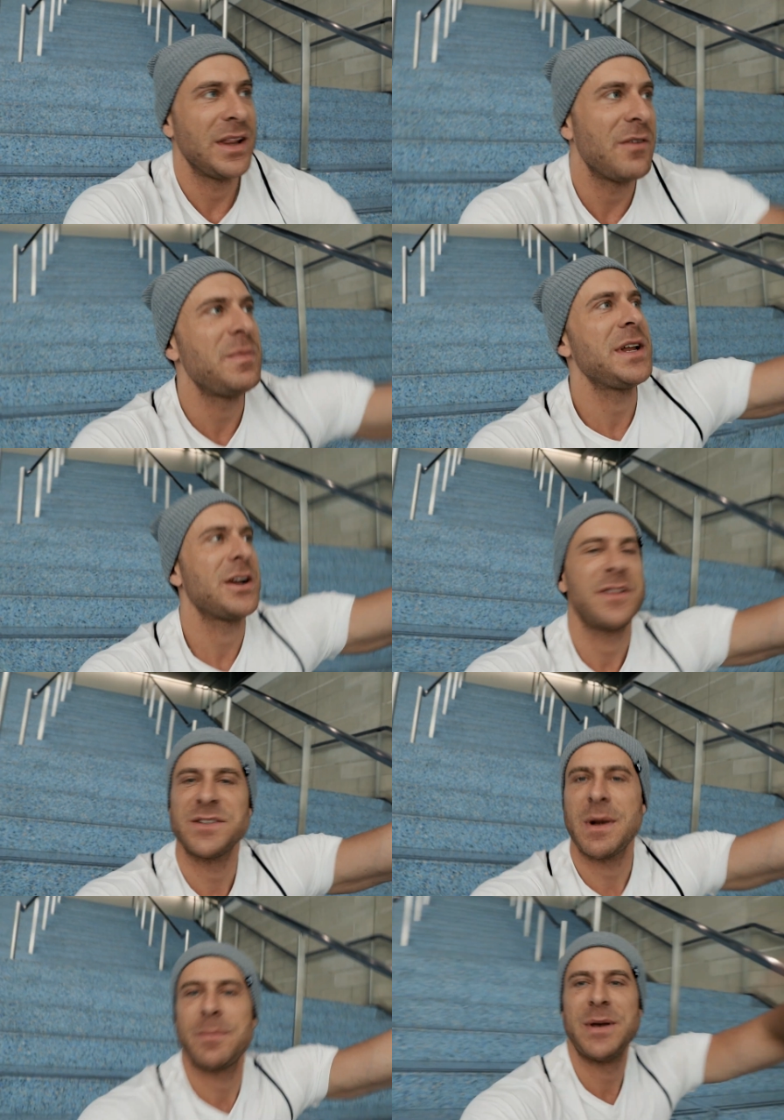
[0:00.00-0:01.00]
I love being here. These
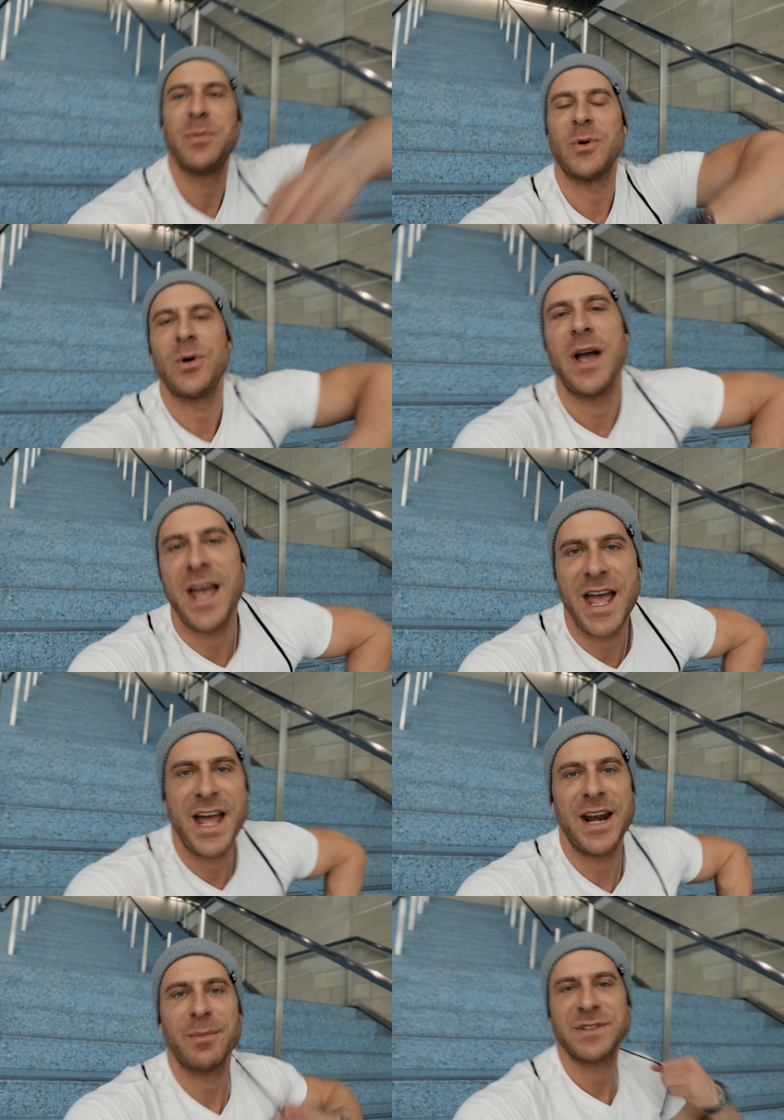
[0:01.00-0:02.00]
are my people,
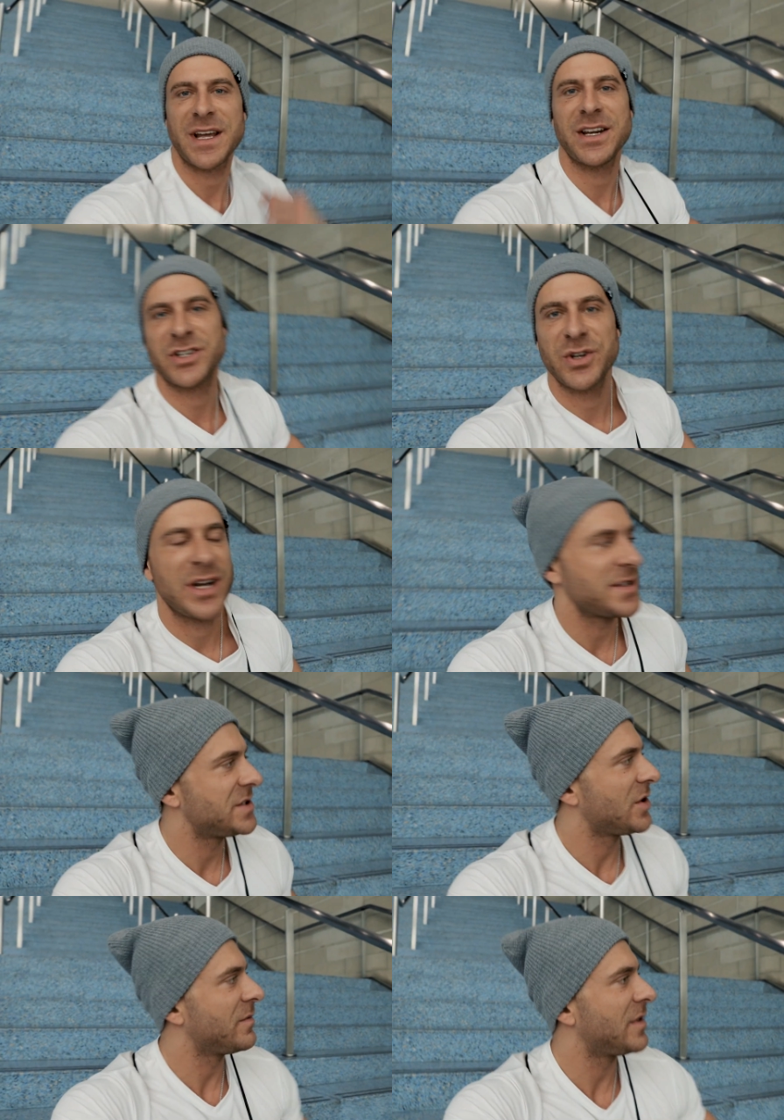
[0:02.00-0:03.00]
and I'm excited to show you guys a
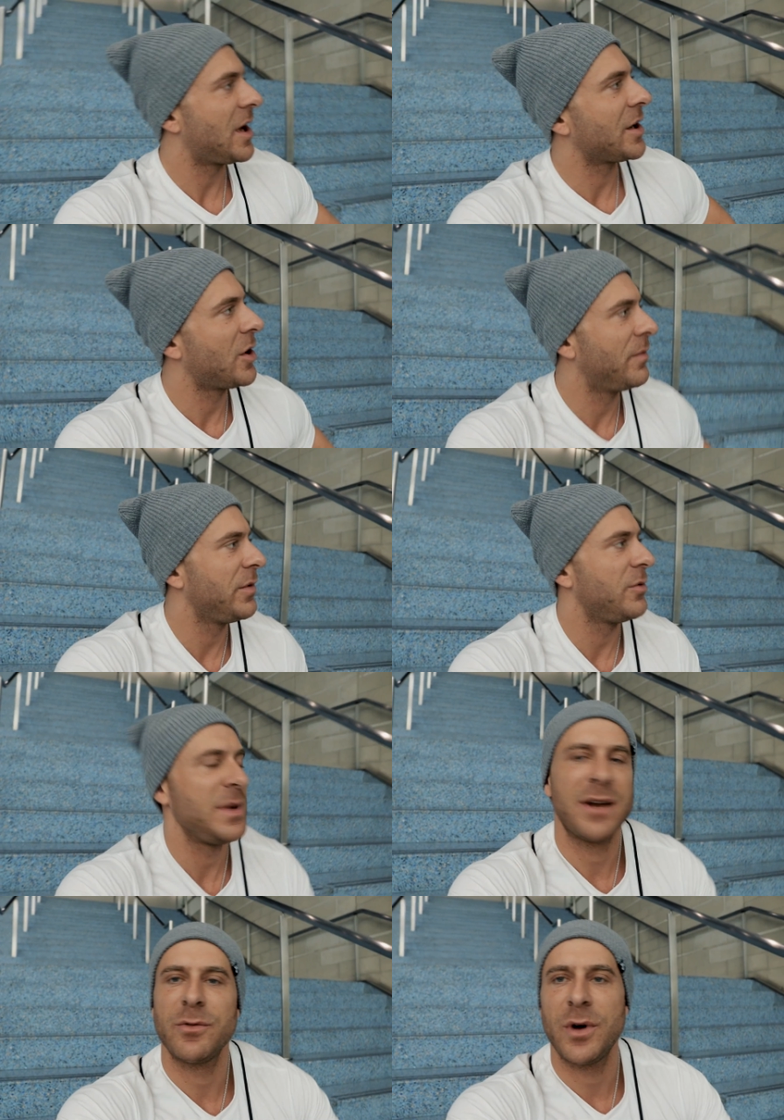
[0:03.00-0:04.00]
dope vlog. Hopefully we
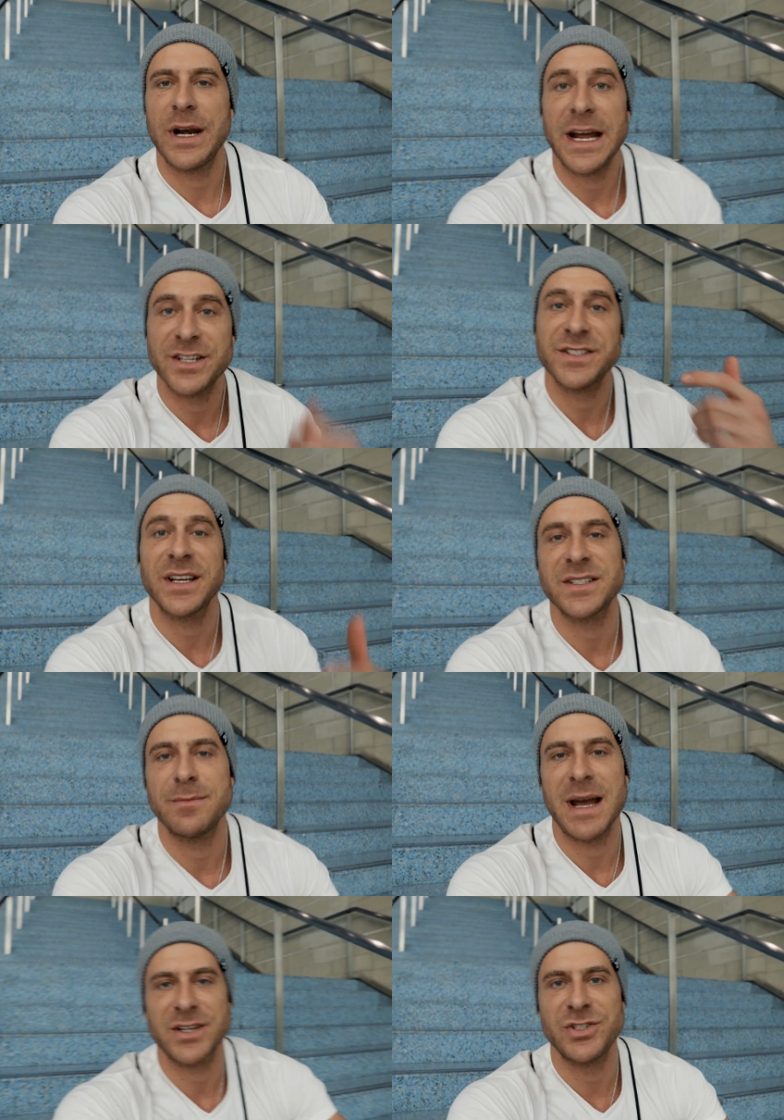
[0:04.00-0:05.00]
meet everyone. I just texted
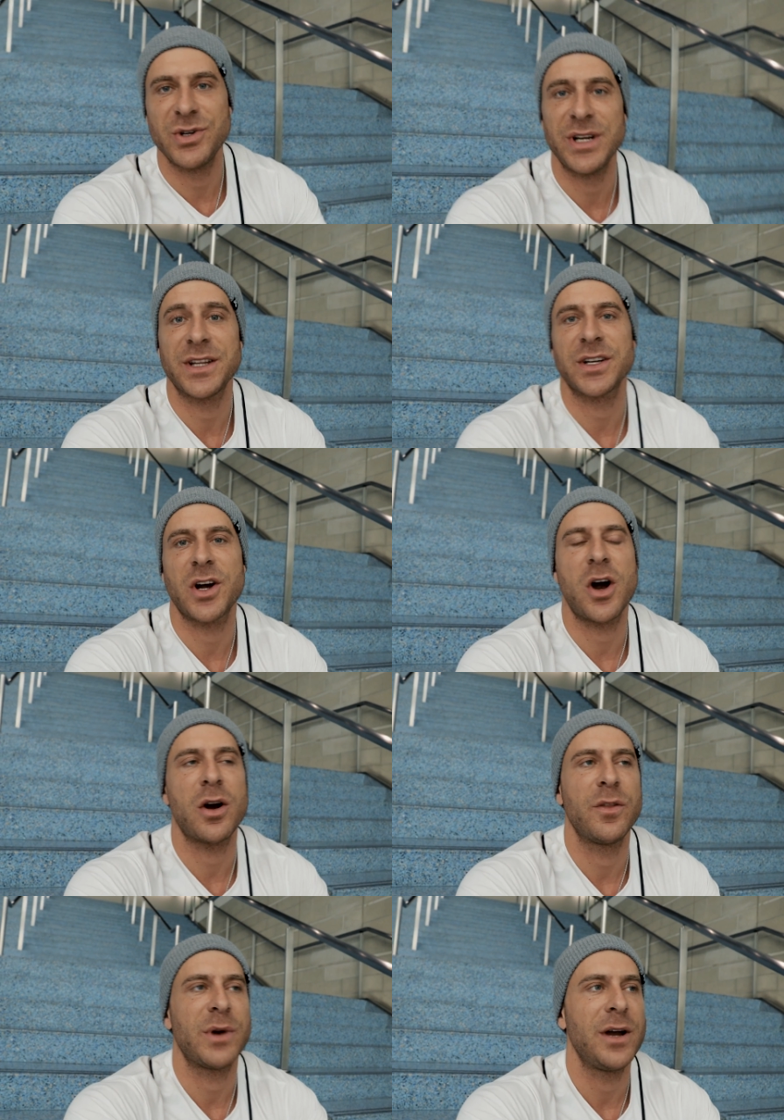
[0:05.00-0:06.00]
Maxx Chewning in the
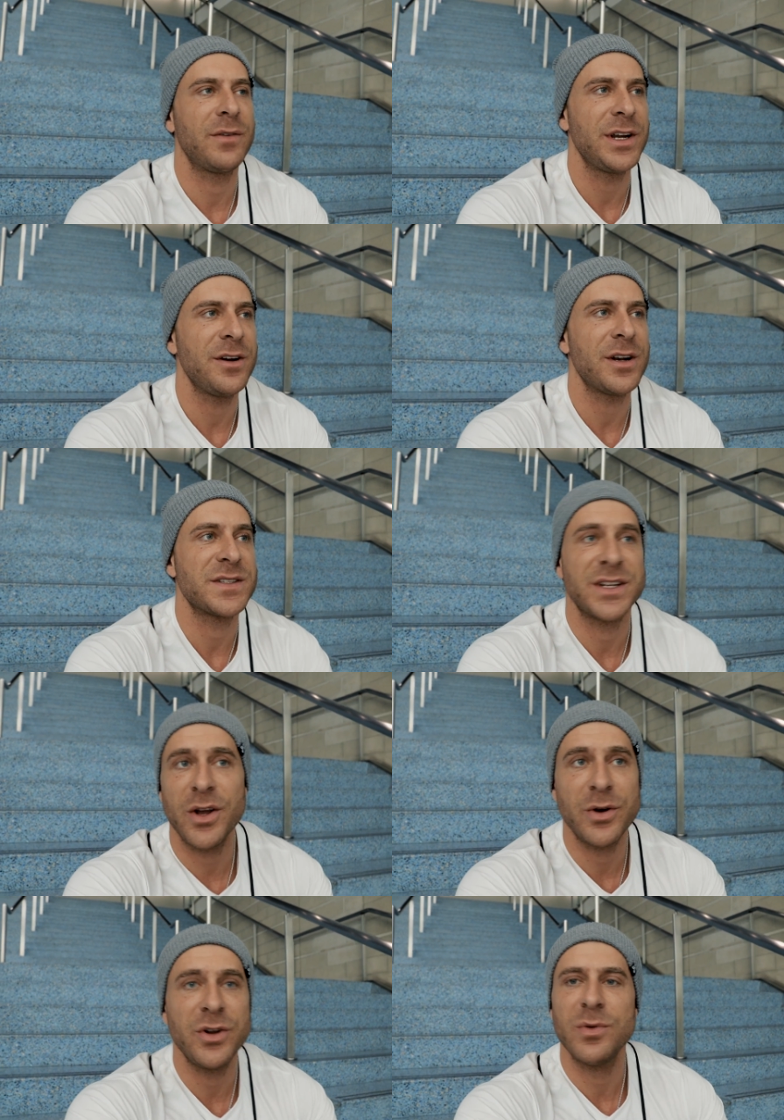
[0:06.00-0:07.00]
car on the way over here. I said,
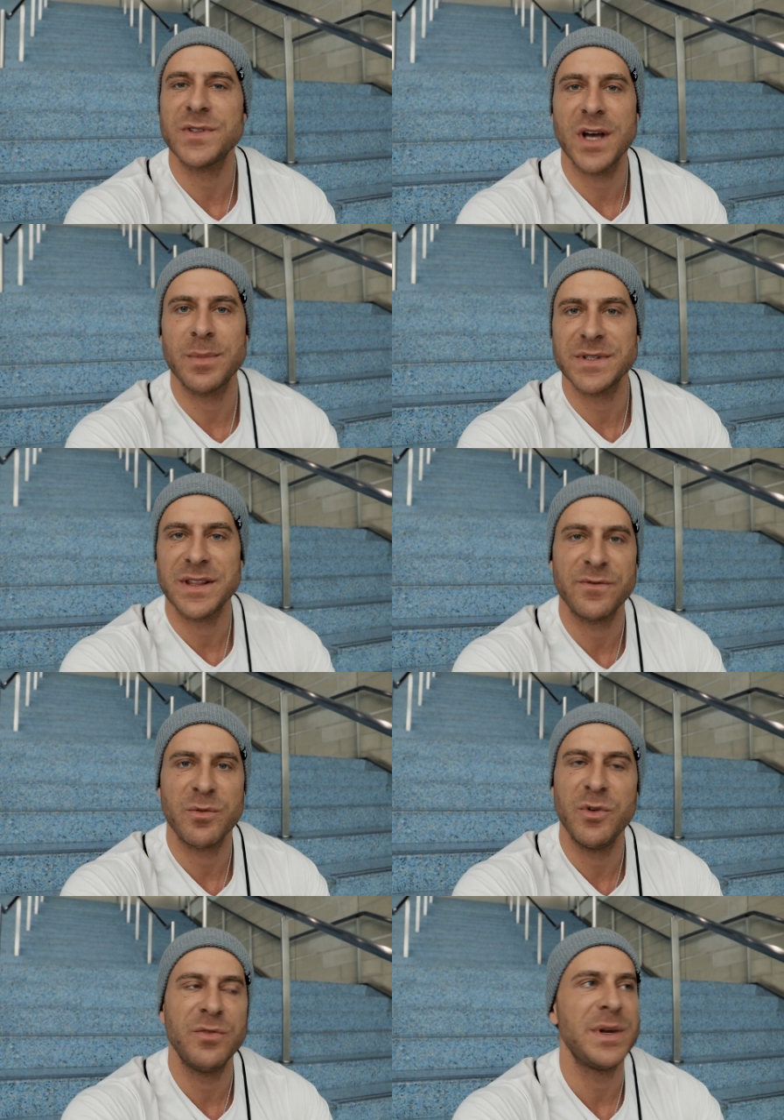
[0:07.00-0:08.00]
yo, dude, what's up? It's Ethan
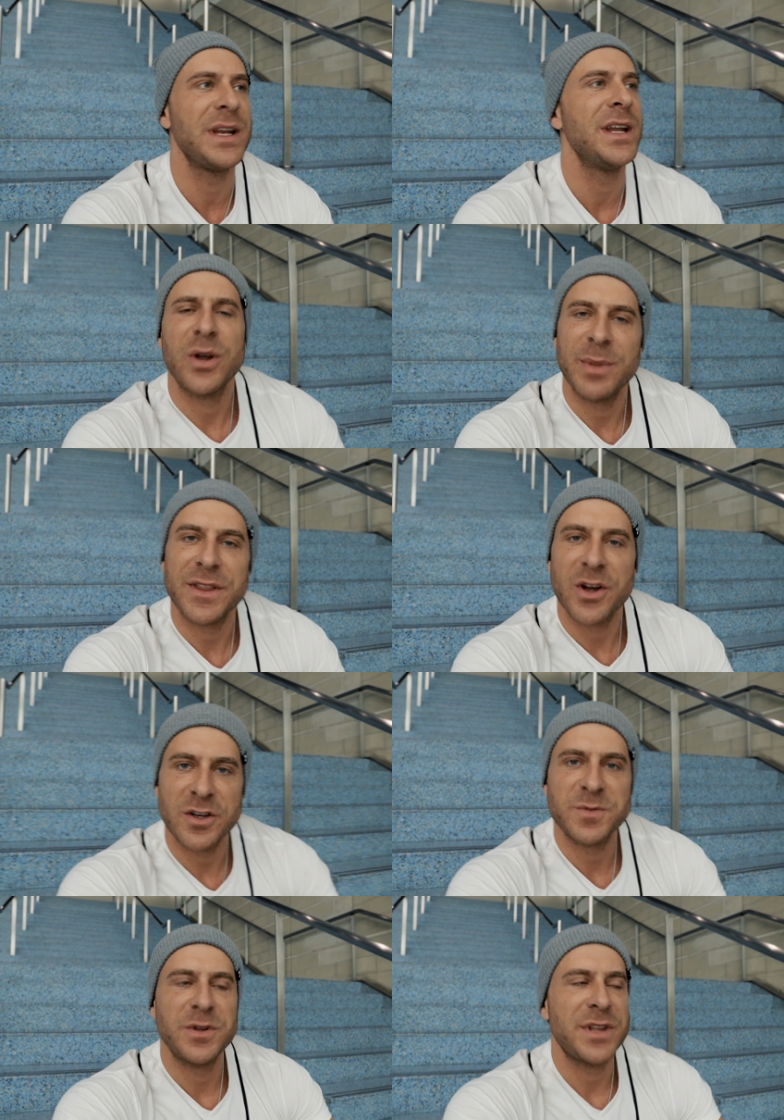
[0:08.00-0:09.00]
from MVMT. You gonna be at the
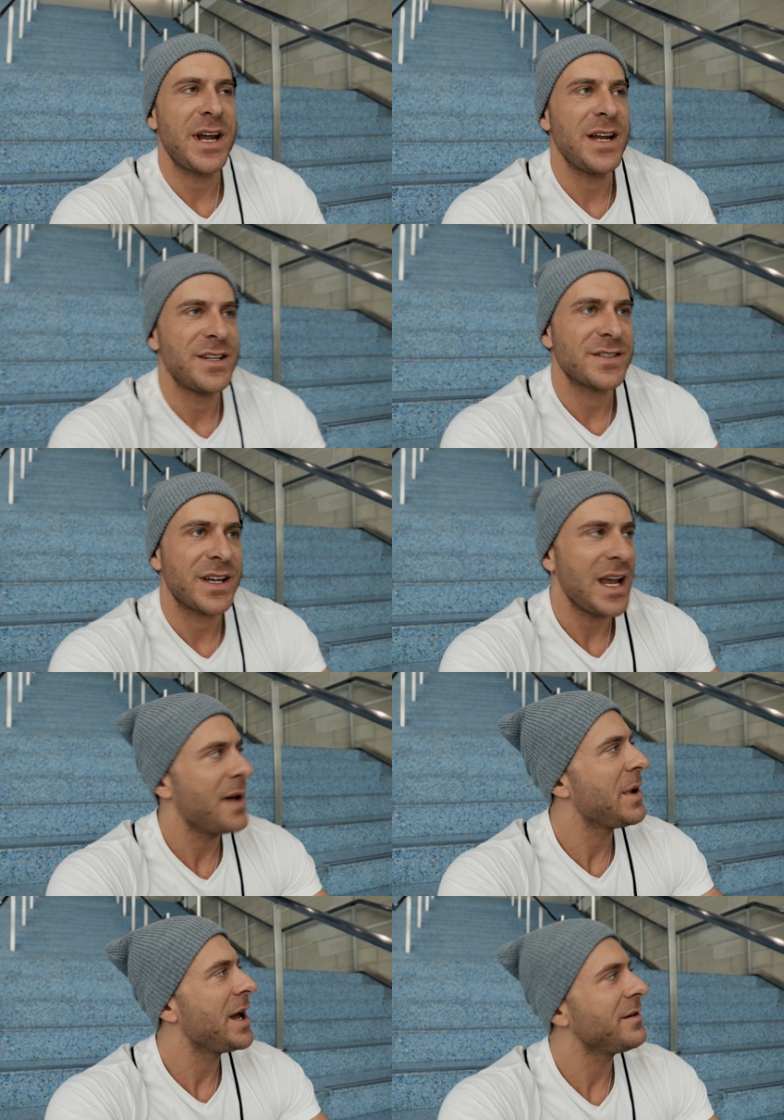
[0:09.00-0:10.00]
Ghost Booth today? And he's like,
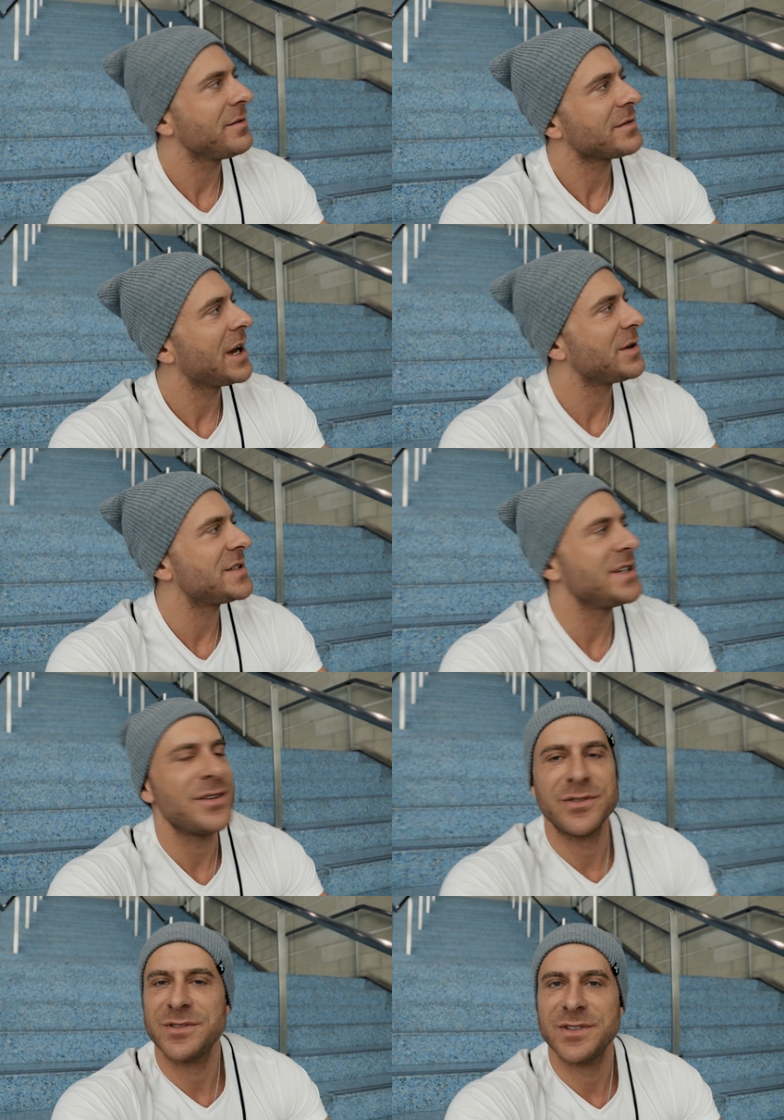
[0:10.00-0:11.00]
yeah, man, can't wait to see you.